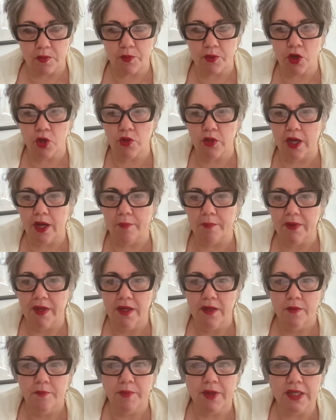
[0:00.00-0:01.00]
program.
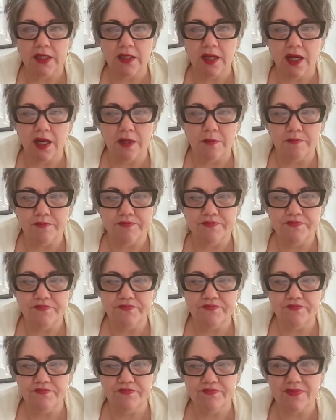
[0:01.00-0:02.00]
But
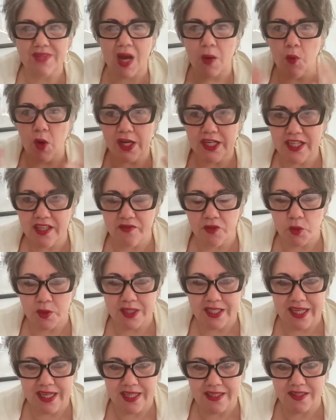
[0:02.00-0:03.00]
I wanted to give you a
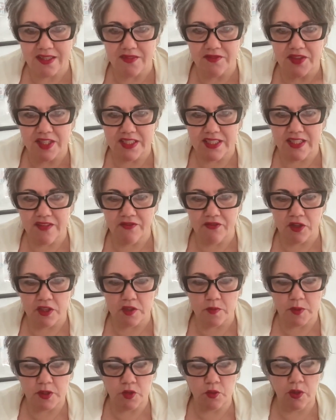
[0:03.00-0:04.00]
taste of the
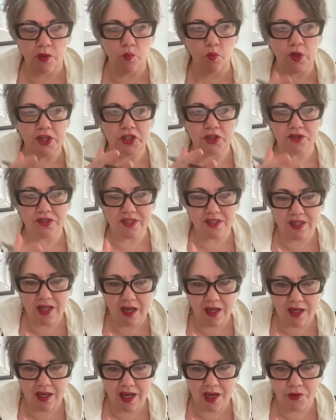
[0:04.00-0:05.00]
difference between when you're
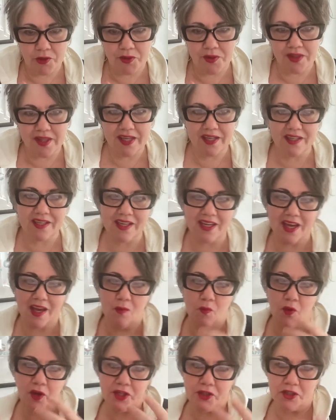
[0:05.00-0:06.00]
stuck, how you think,
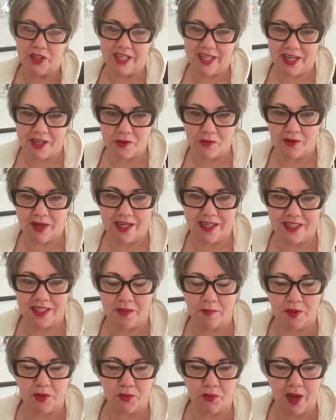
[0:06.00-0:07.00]
and when you're getting ready
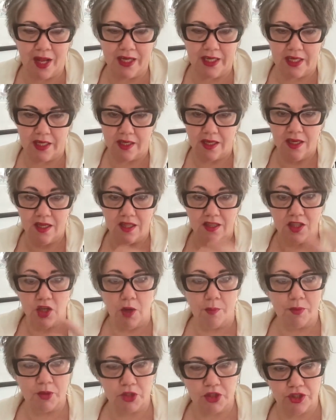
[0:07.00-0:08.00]
to be ready, the
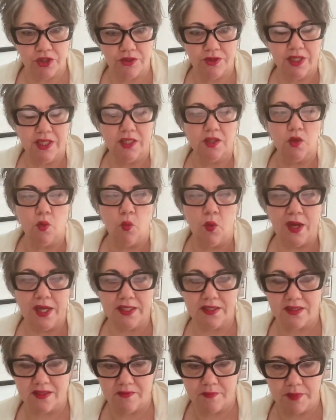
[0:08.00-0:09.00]
opportunity and the
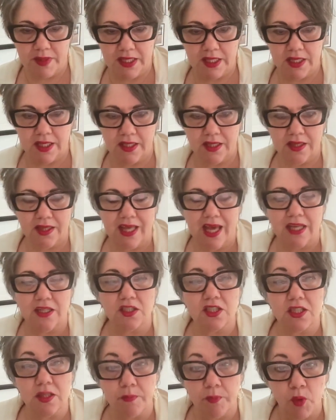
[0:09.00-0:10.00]
ways of being
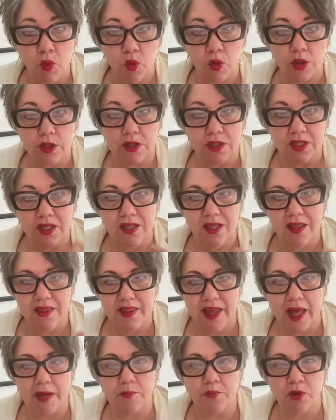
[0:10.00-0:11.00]
that support
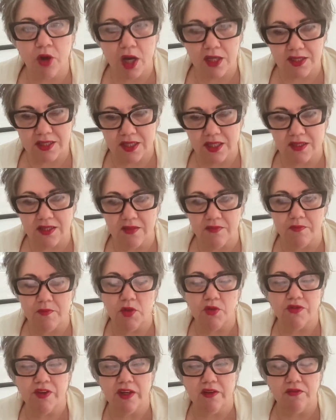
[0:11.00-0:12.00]
that process of
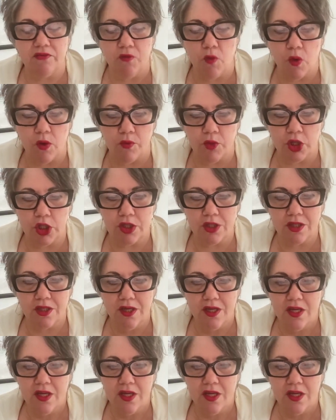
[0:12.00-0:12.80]
moving forward.